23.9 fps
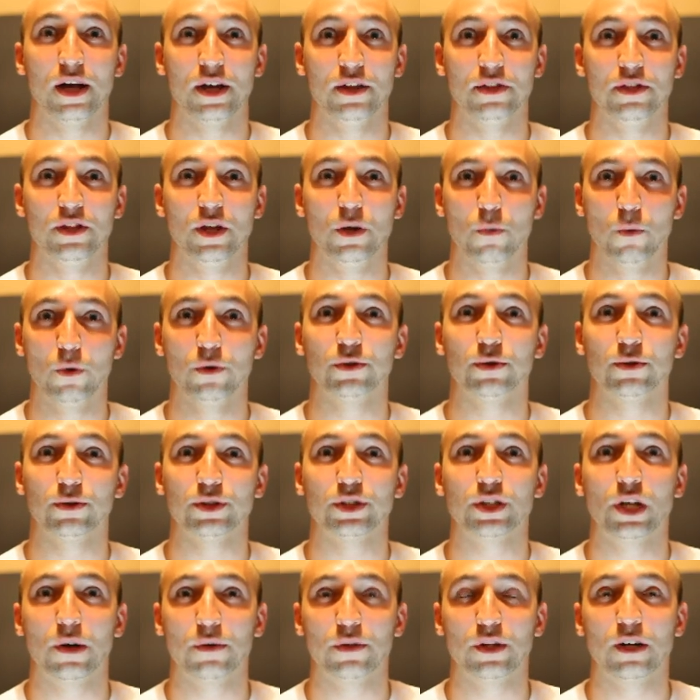and they want to
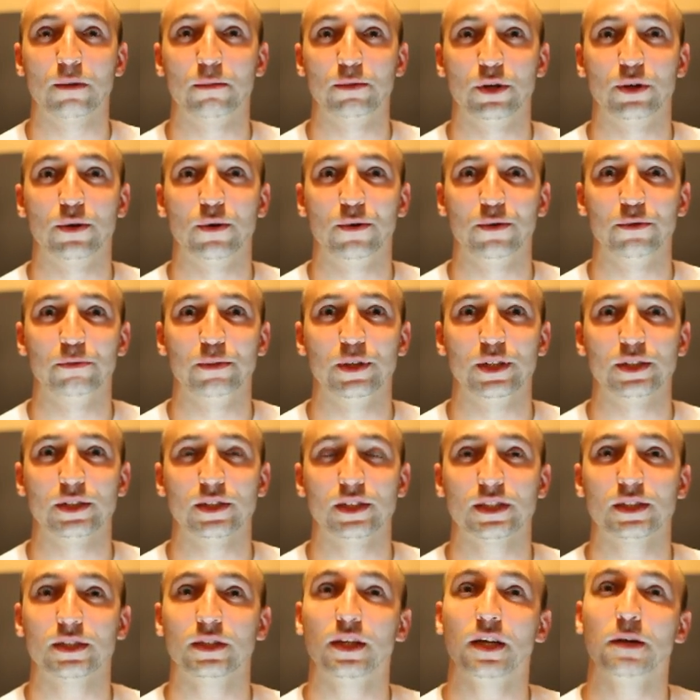start up their own
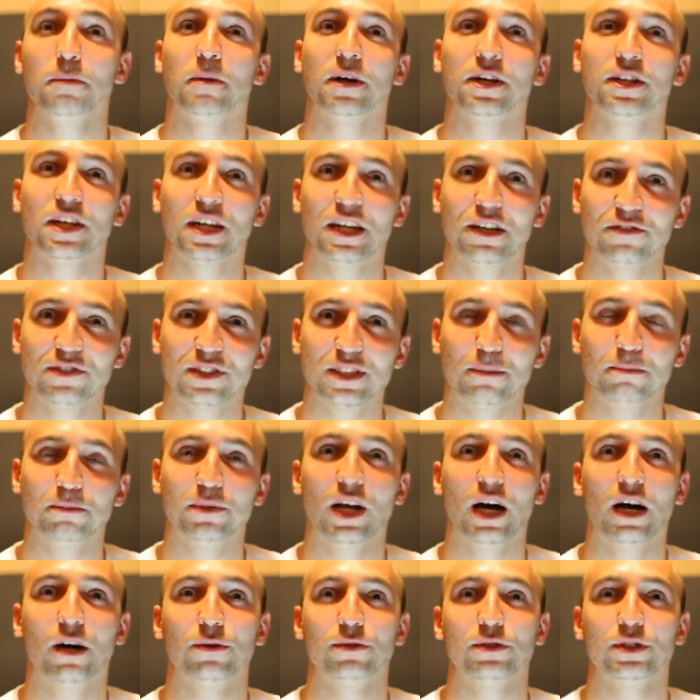business they might have some
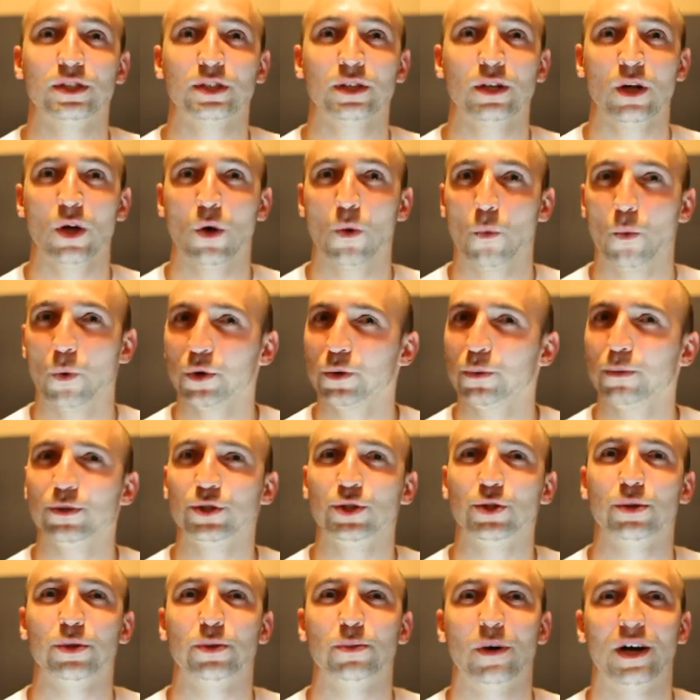doubts what
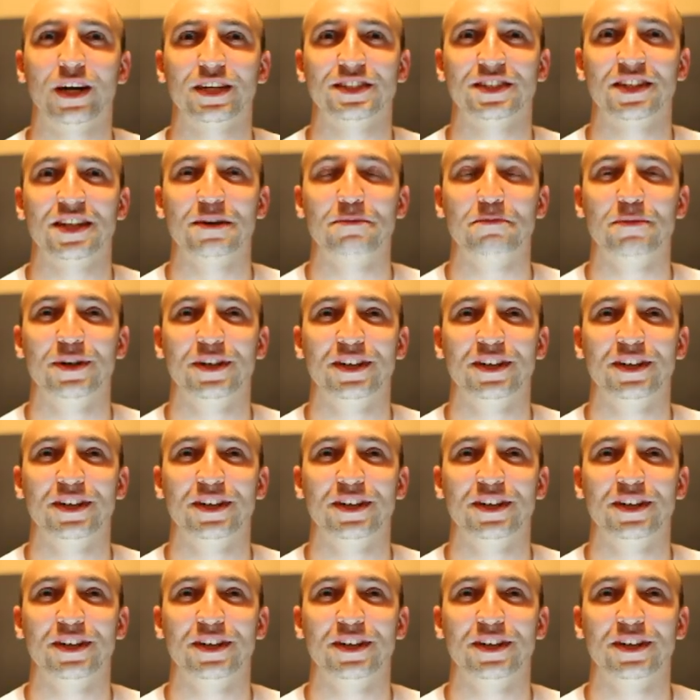would you advise them